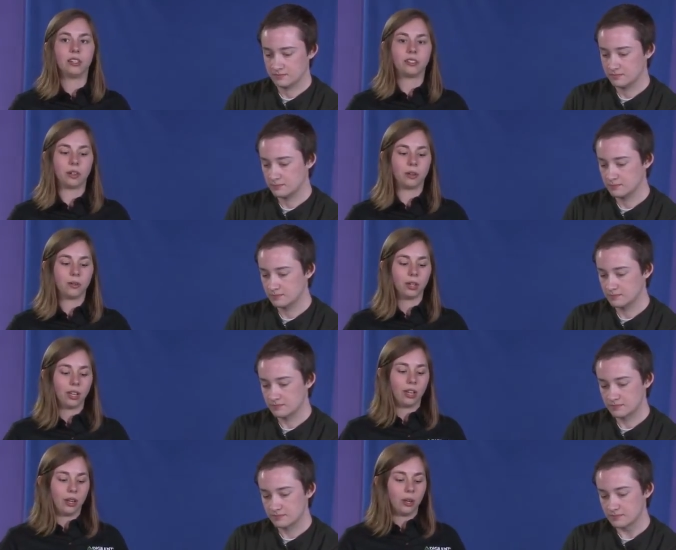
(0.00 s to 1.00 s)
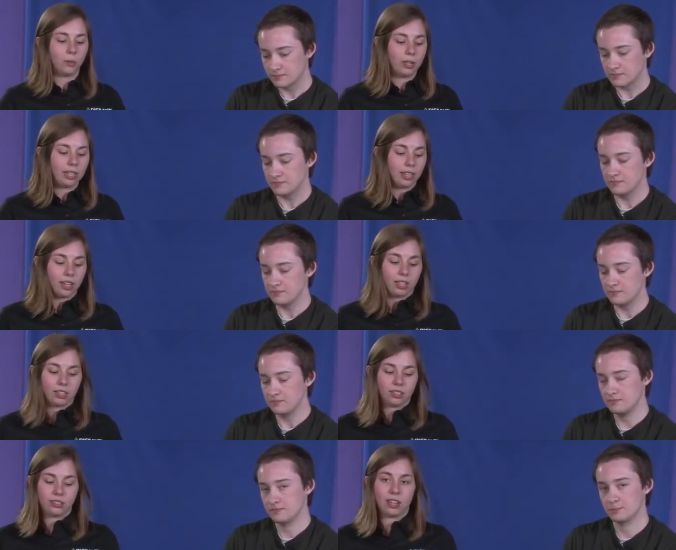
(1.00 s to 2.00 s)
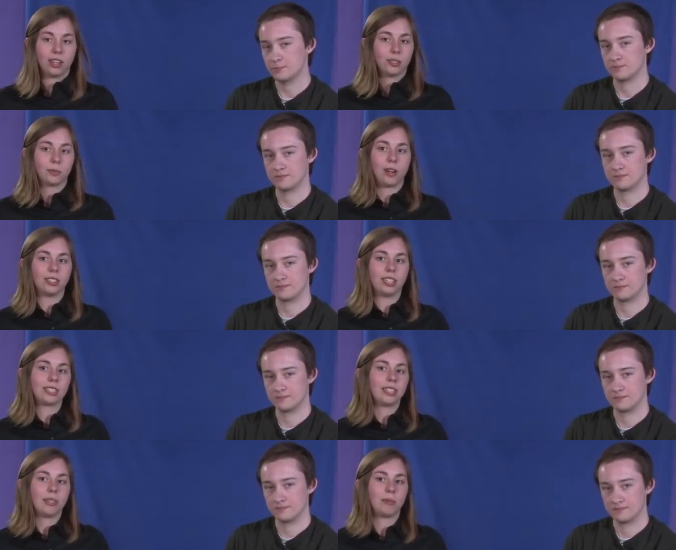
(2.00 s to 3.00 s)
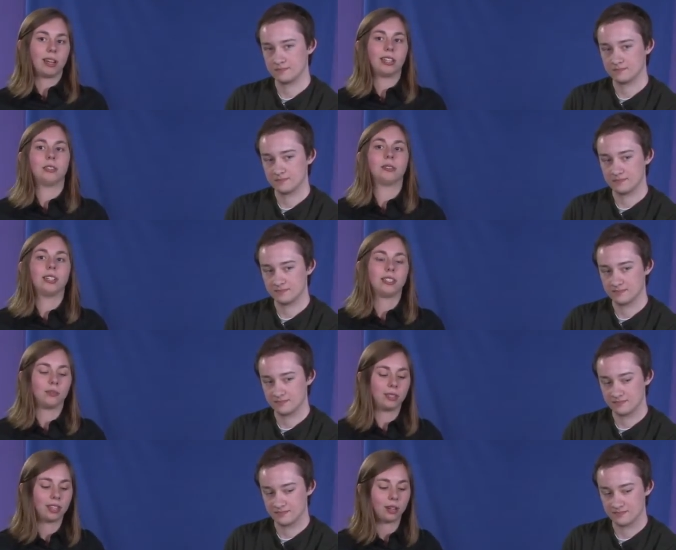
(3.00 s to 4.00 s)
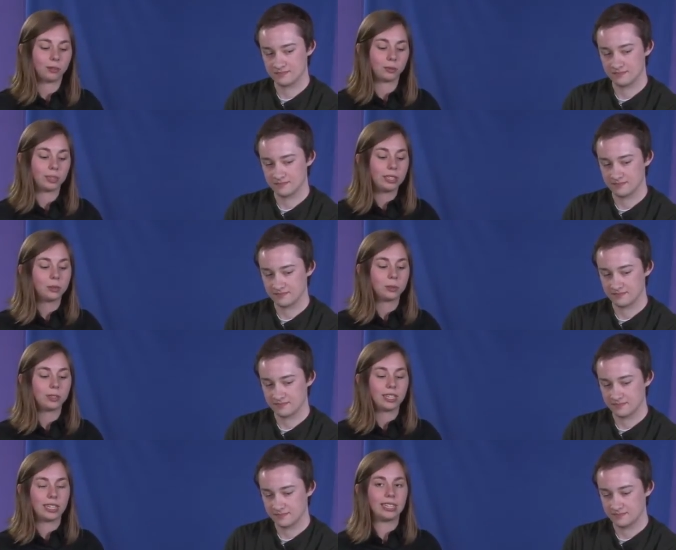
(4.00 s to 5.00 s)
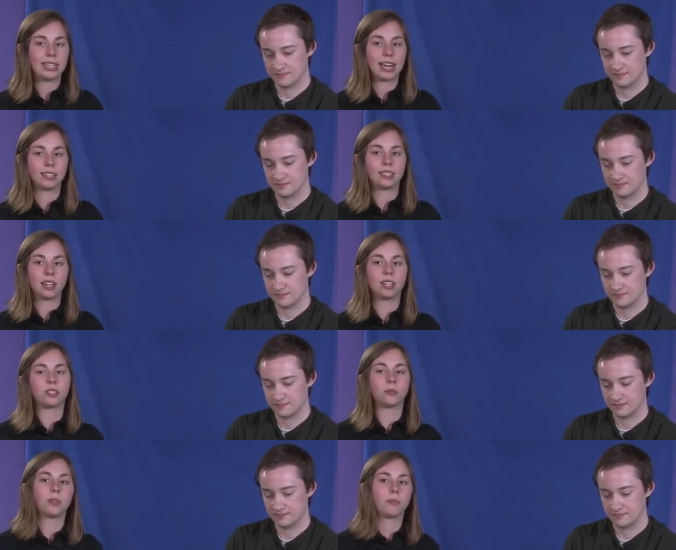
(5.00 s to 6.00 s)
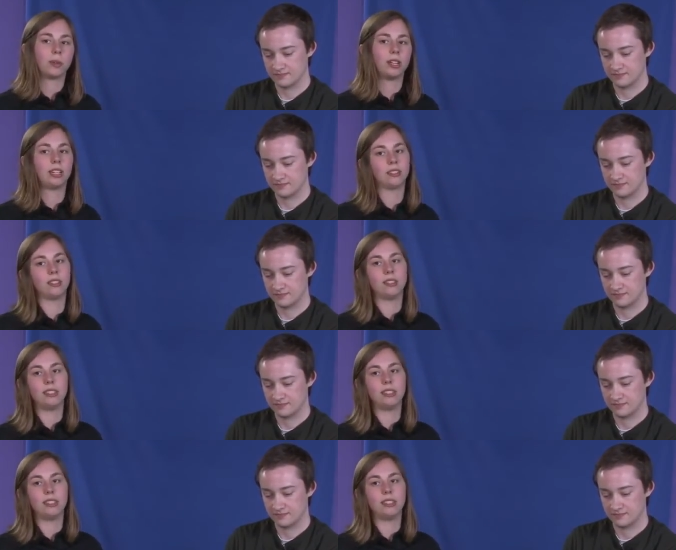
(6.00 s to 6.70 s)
Speaker 1: So we saw his project, he brought it to us, and we thought it was really cool, and he tasked us with putting it on the